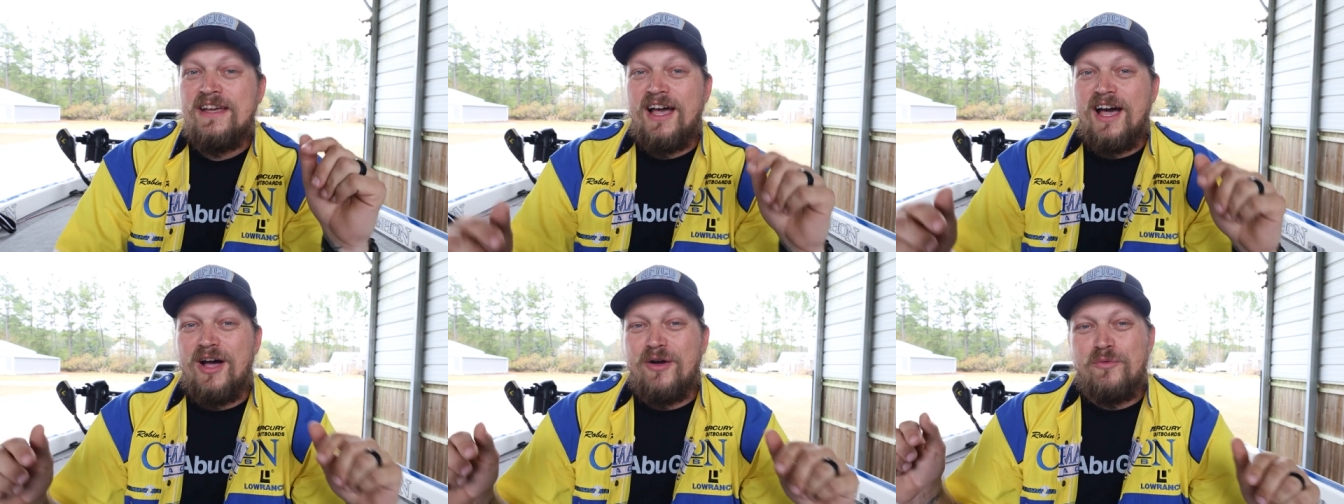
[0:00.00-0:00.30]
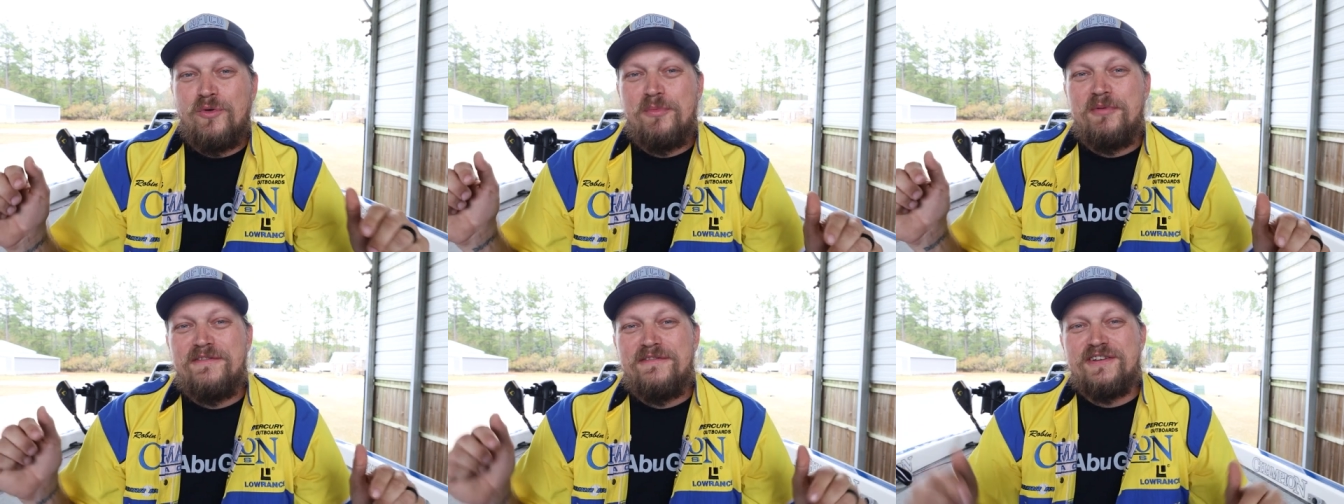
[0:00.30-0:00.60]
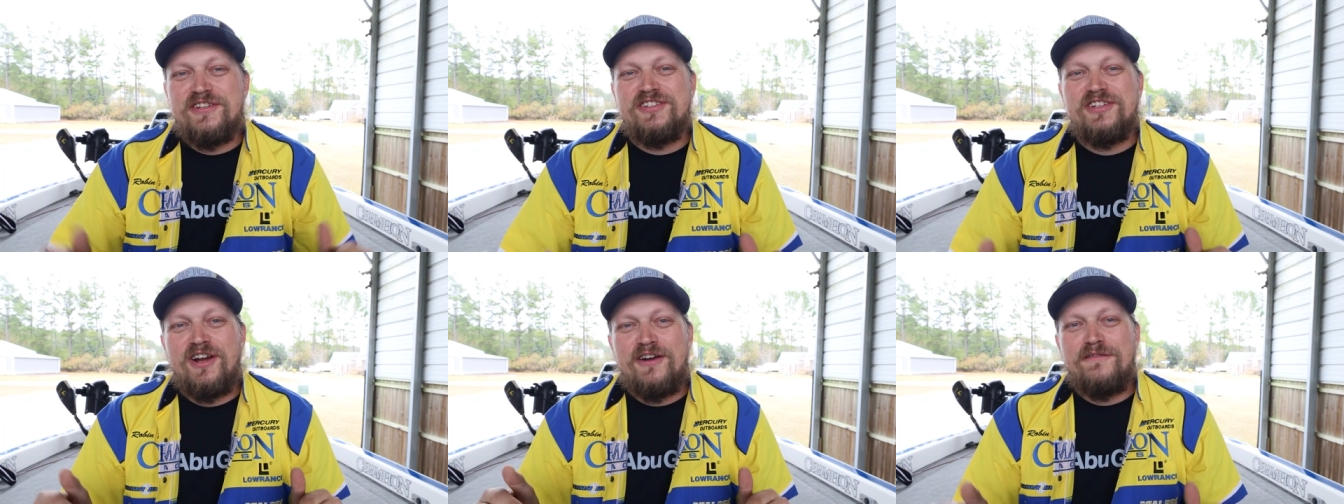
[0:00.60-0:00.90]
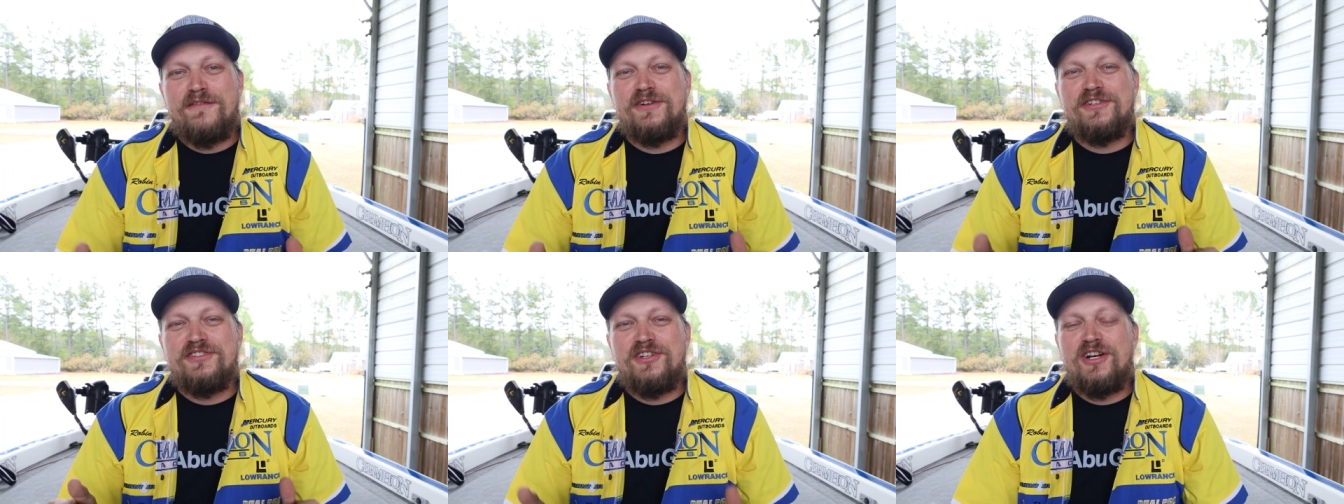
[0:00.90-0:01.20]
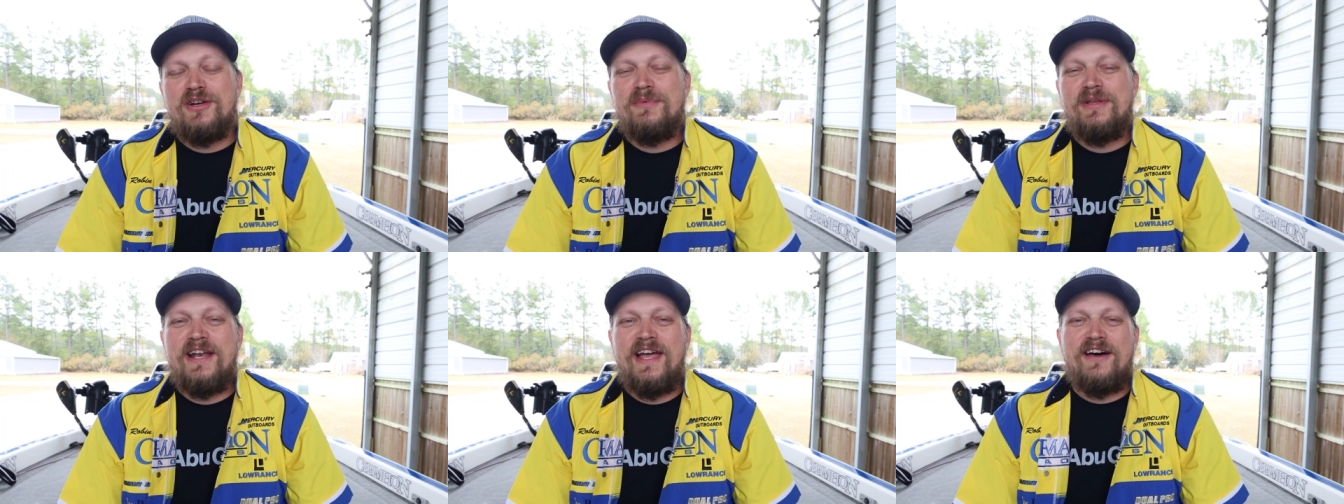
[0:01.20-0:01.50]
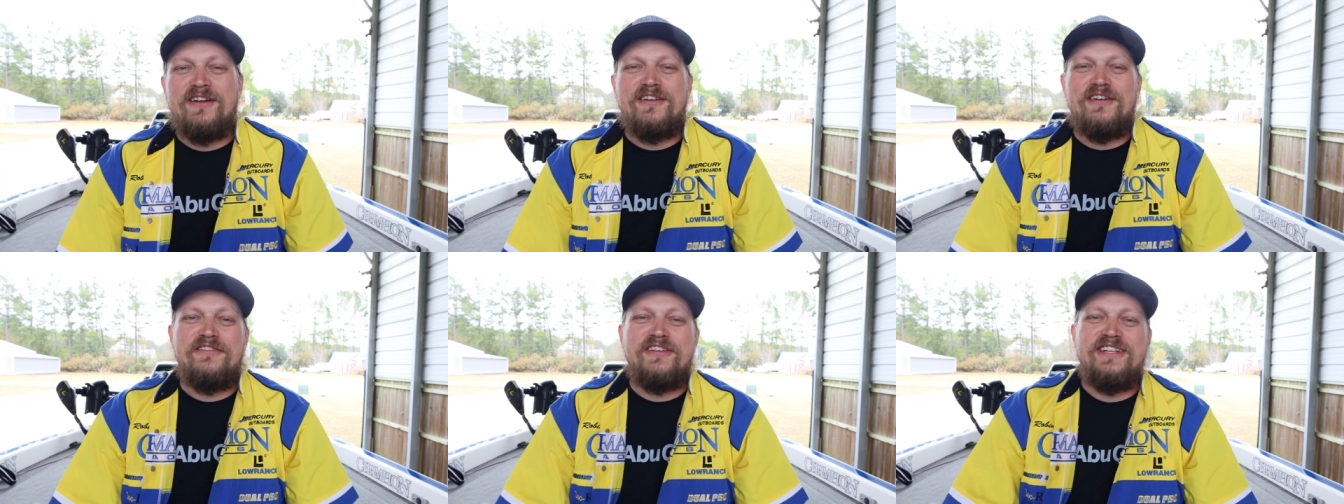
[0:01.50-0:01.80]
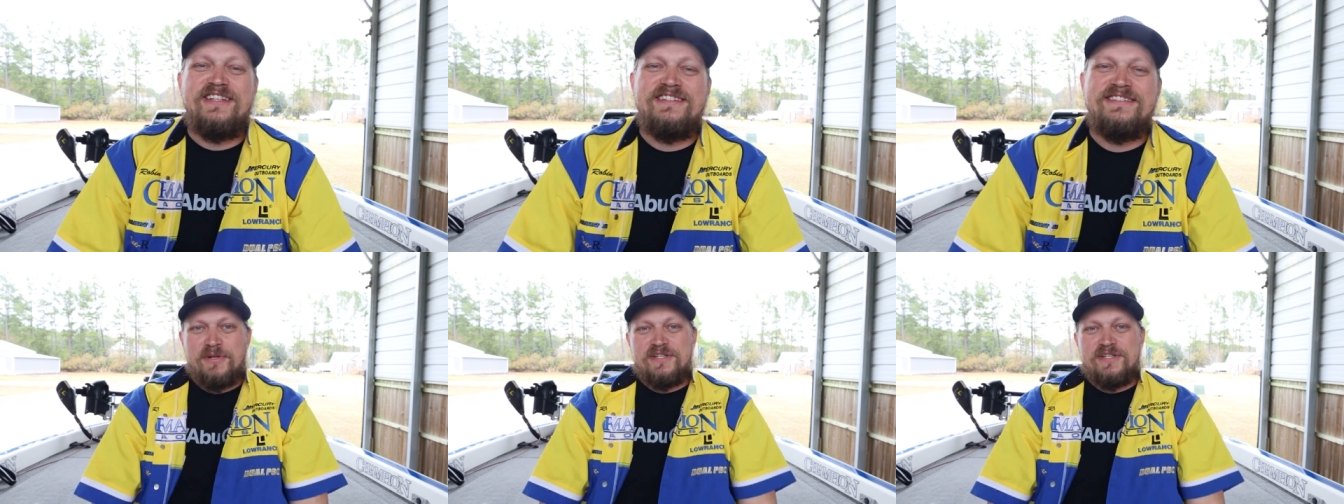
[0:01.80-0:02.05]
uh, we'll be fishing our first tournament out of it.